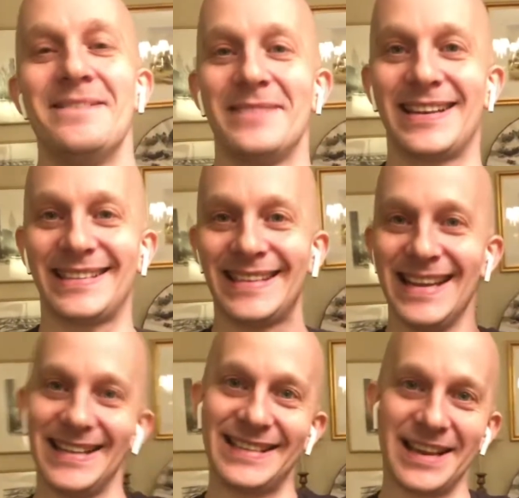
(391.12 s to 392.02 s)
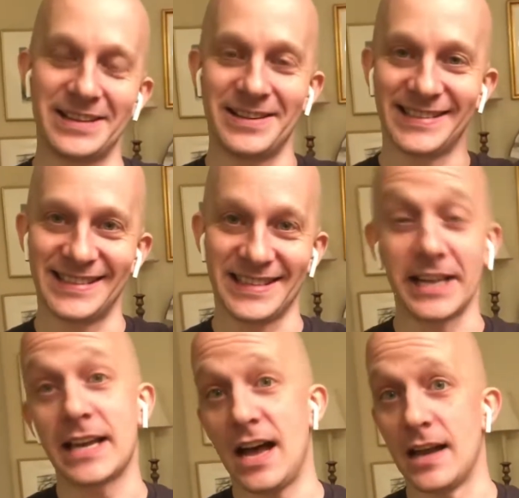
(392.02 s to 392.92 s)
Because Santa Claus is
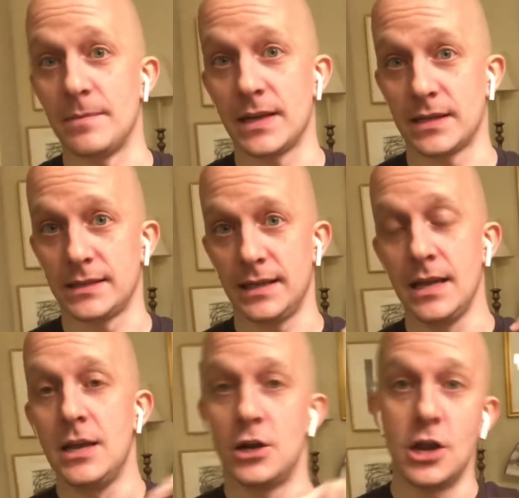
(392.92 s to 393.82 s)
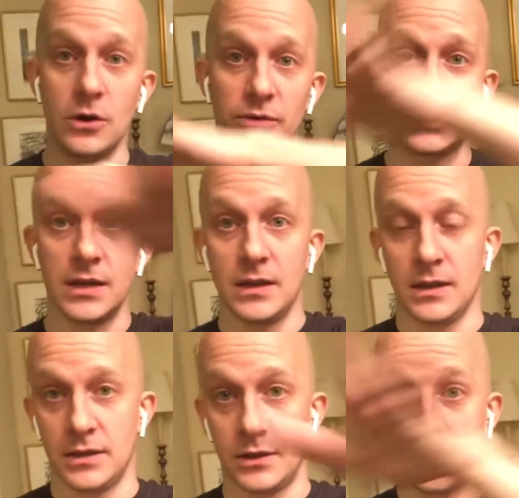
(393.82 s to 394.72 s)
like God, because he knows
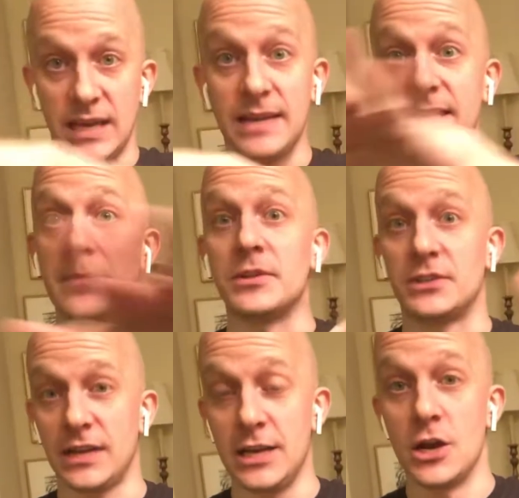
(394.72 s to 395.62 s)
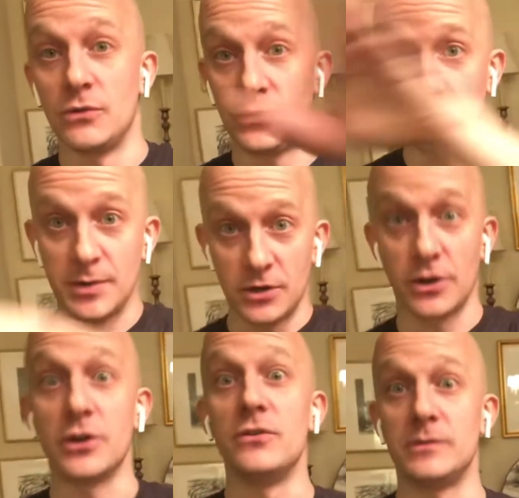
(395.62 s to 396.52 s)
who's been
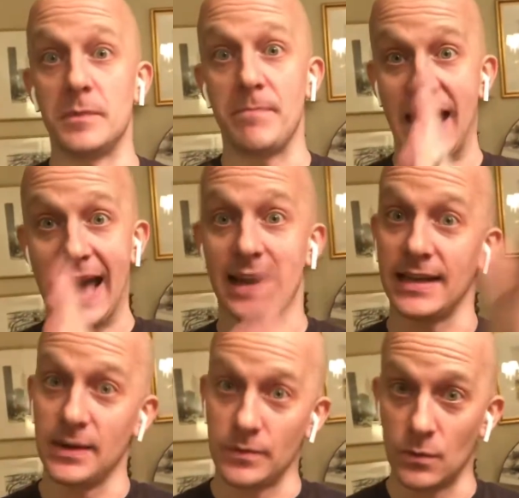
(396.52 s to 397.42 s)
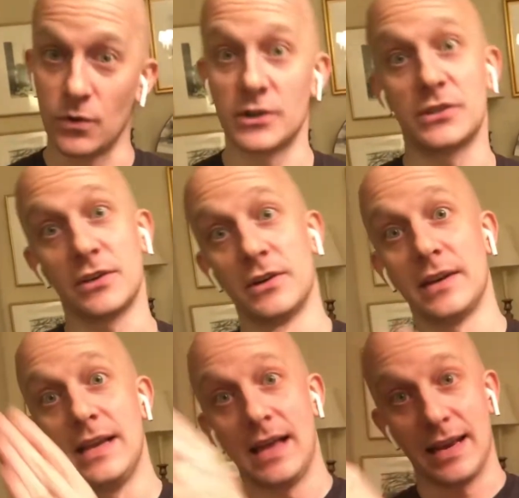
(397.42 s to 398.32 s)
good and who's been bad, and he rewards the good
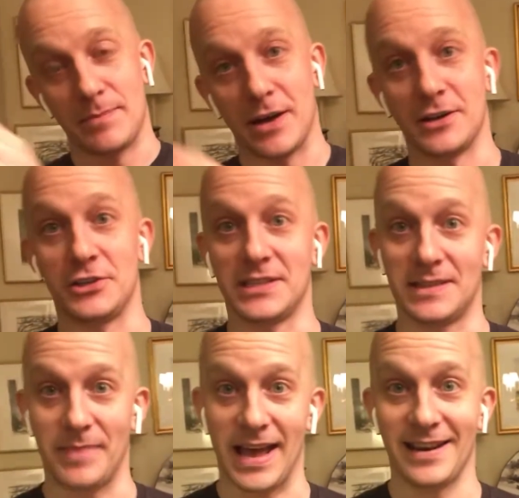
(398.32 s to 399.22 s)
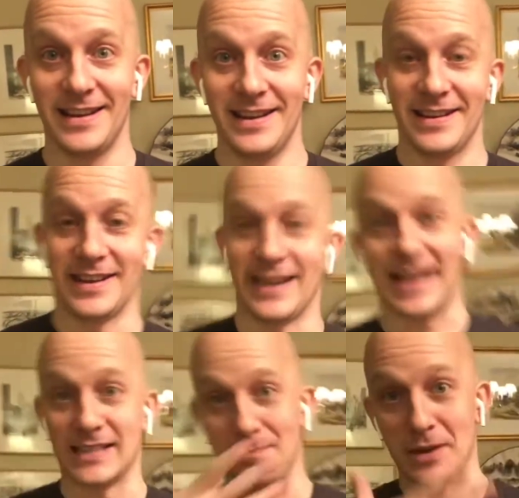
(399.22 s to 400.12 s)
and he punishes the bad. And he
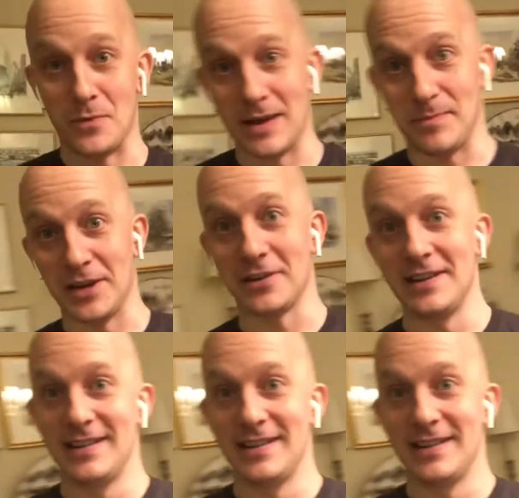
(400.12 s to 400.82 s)
has a big white beard,